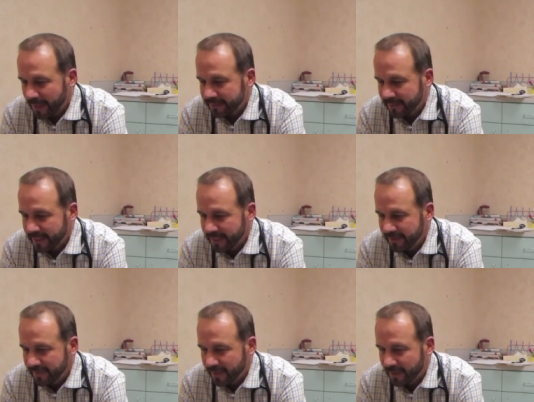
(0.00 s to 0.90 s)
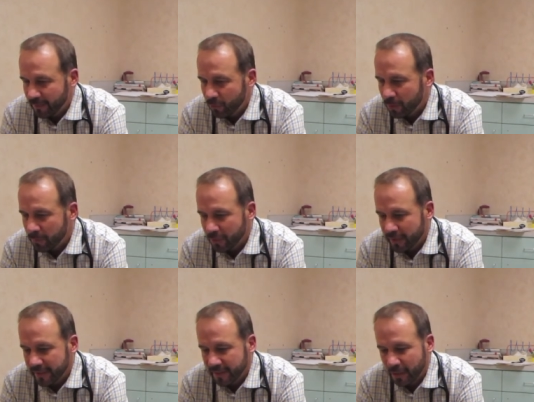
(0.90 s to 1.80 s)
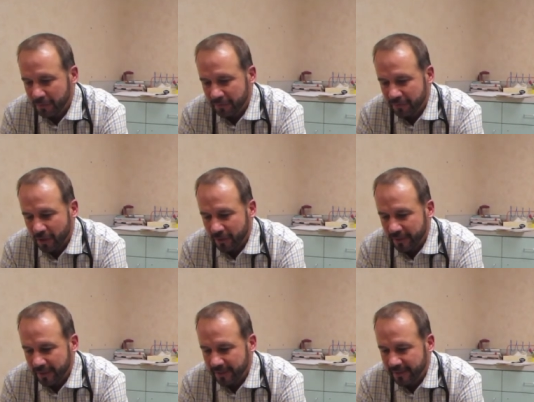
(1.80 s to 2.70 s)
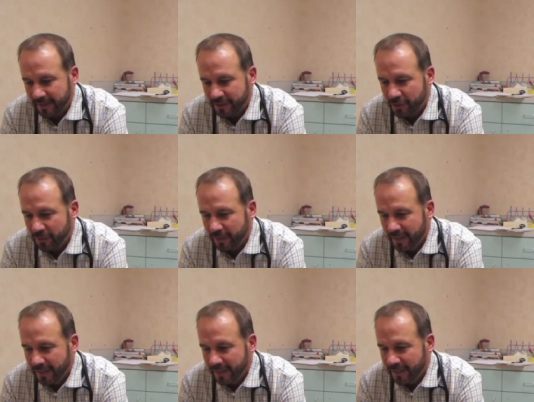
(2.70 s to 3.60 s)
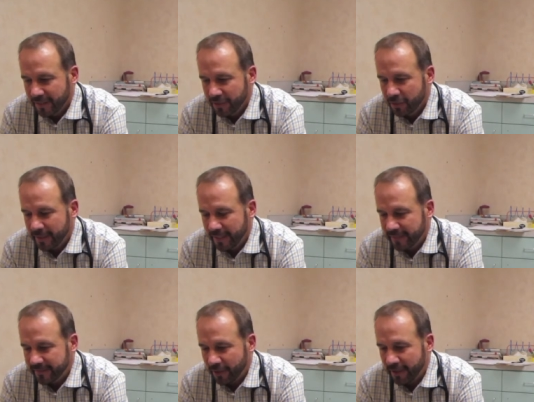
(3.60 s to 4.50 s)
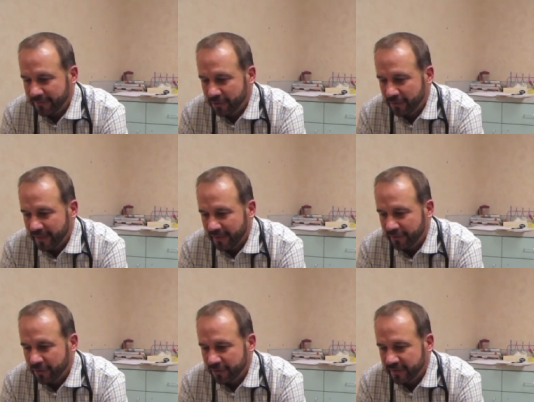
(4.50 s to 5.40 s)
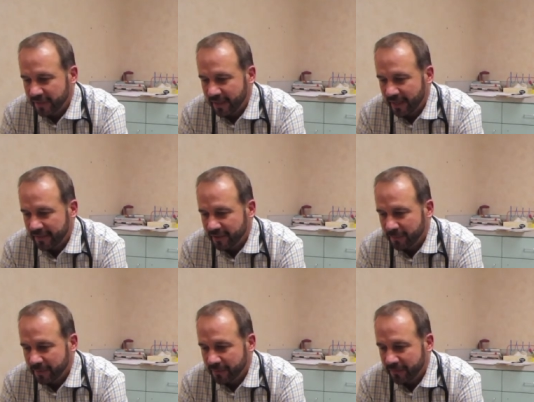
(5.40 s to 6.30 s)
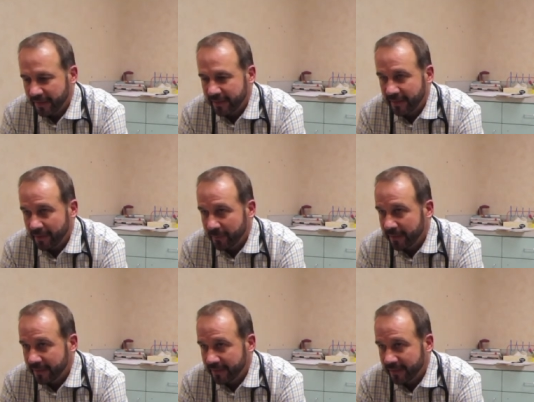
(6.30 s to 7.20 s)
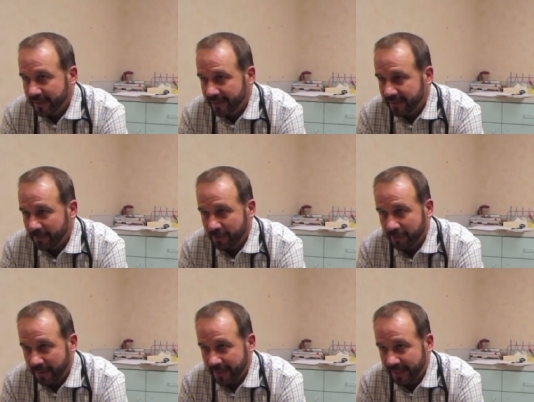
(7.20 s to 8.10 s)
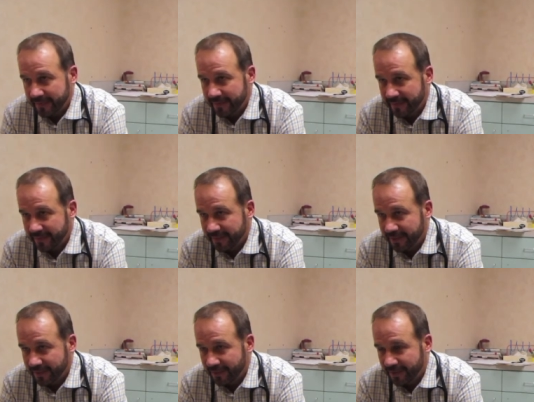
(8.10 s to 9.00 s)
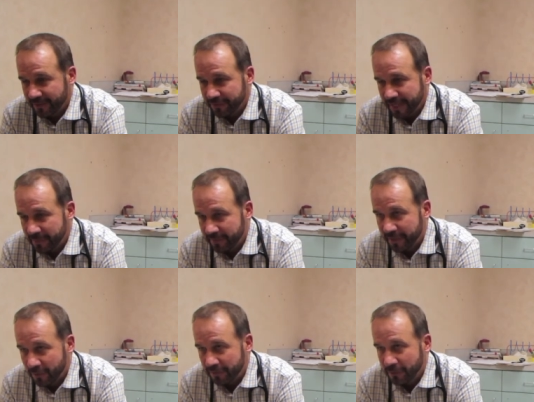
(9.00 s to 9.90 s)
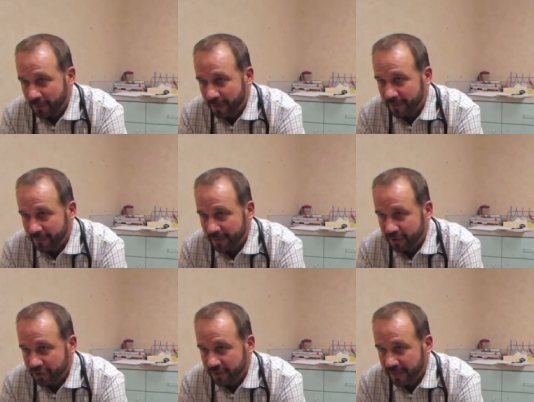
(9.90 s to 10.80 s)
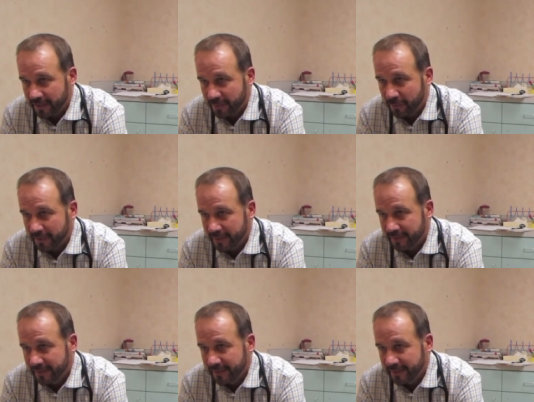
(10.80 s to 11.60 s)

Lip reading: about to leave, we're pretty go with the flow, and you you can easily, all you have to do is have the girls say, ask Dr. Besser if I can come in, and they put it on my desk, and there's names I know so well. I'm like, sure, yeah, come on in.